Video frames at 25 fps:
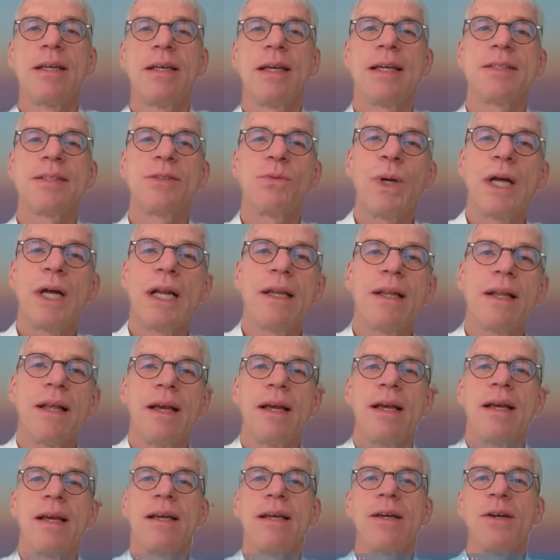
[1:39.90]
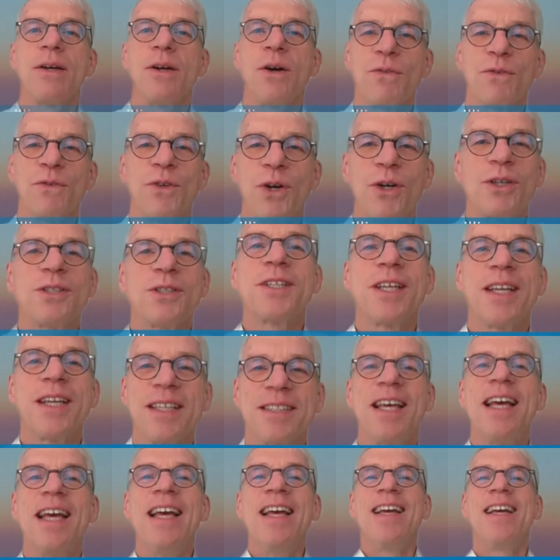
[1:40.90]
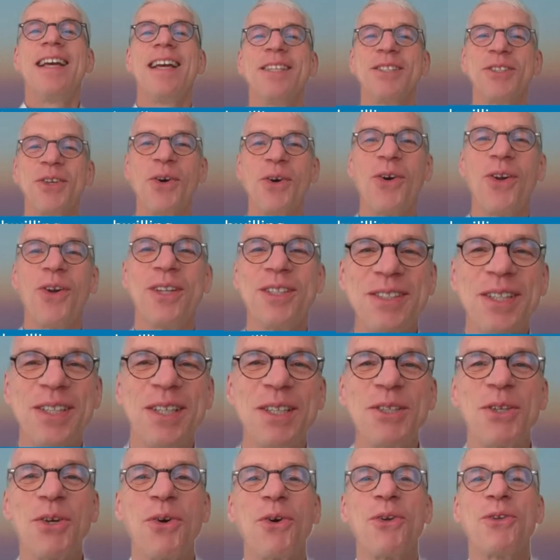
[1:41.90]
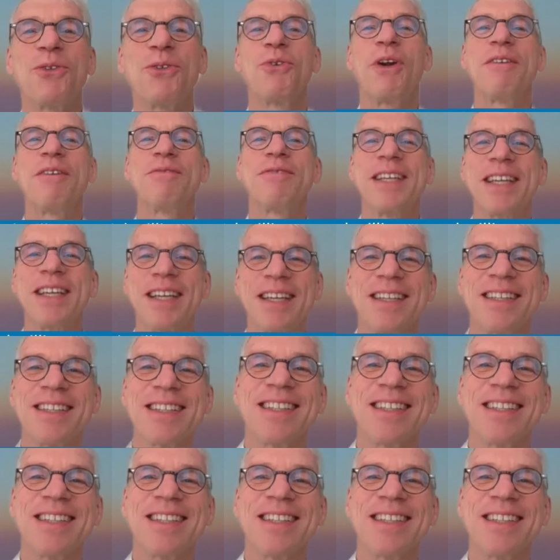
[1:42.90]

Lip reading: Yes, well, of course, as all Silk Road traffic,